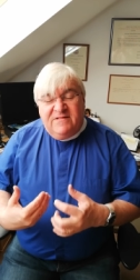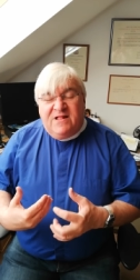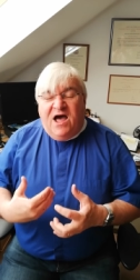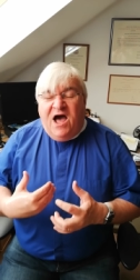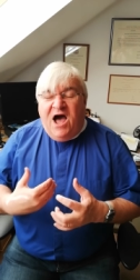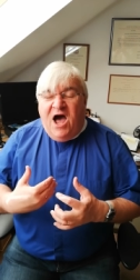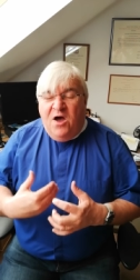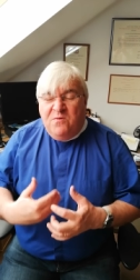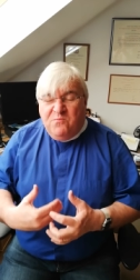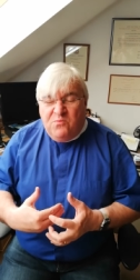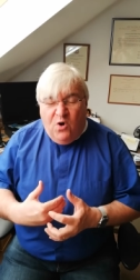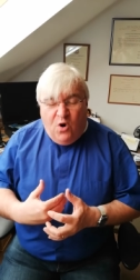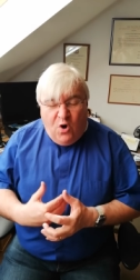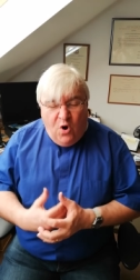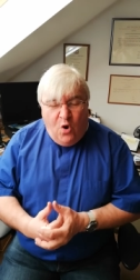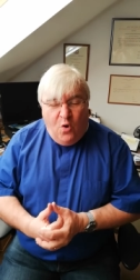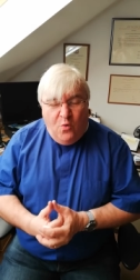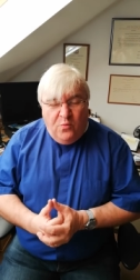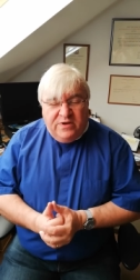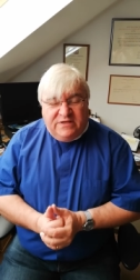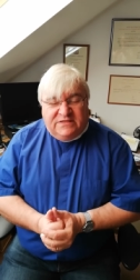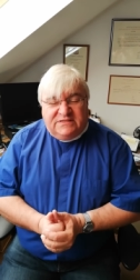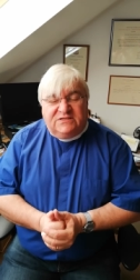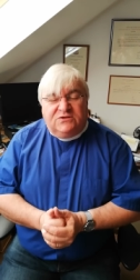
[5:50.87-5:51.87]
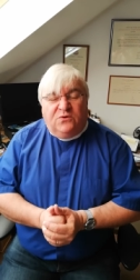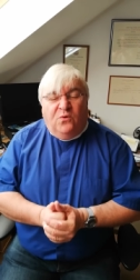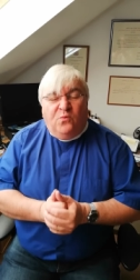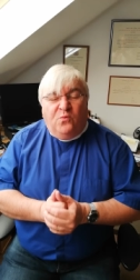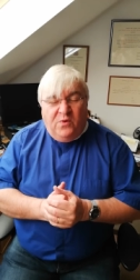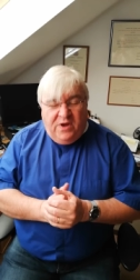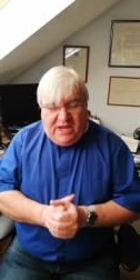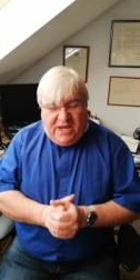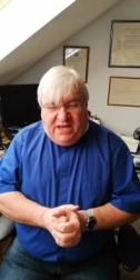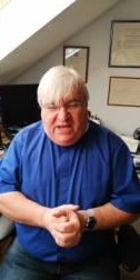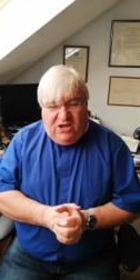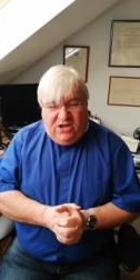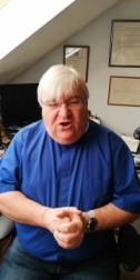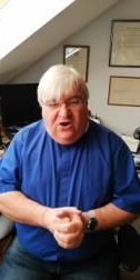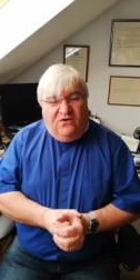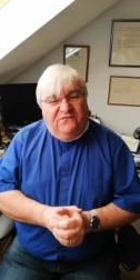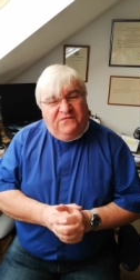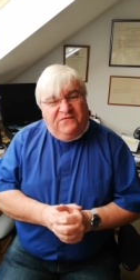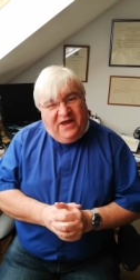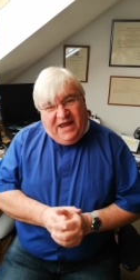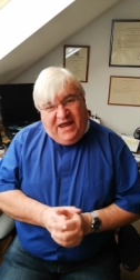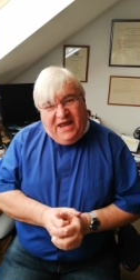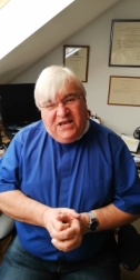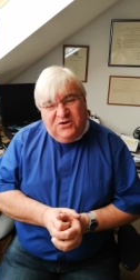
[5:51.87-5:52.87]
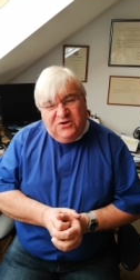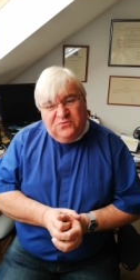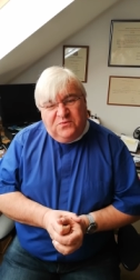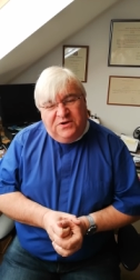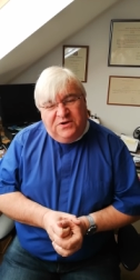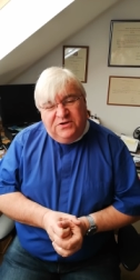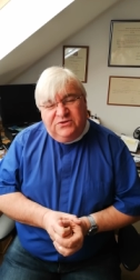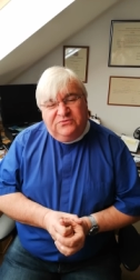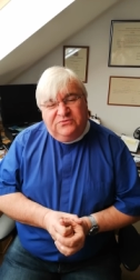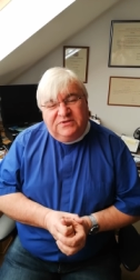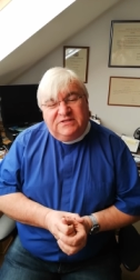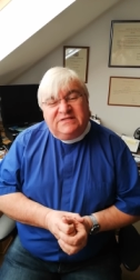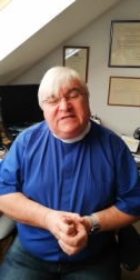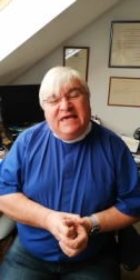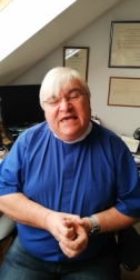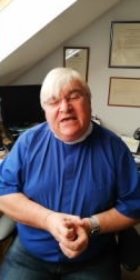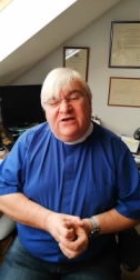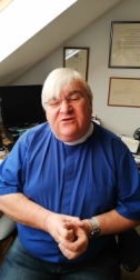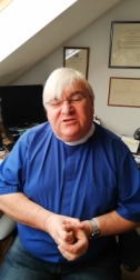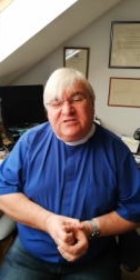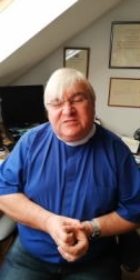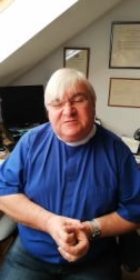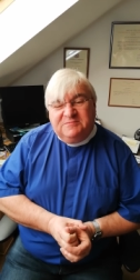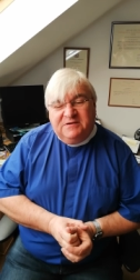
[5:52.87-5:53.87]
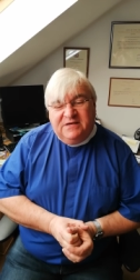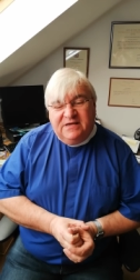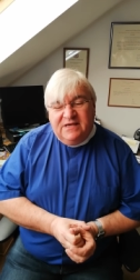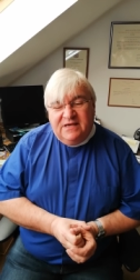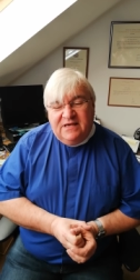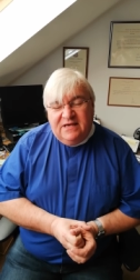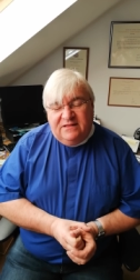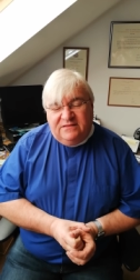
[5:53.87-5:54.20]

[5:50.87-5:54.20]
I'm always wary of anyone who tells me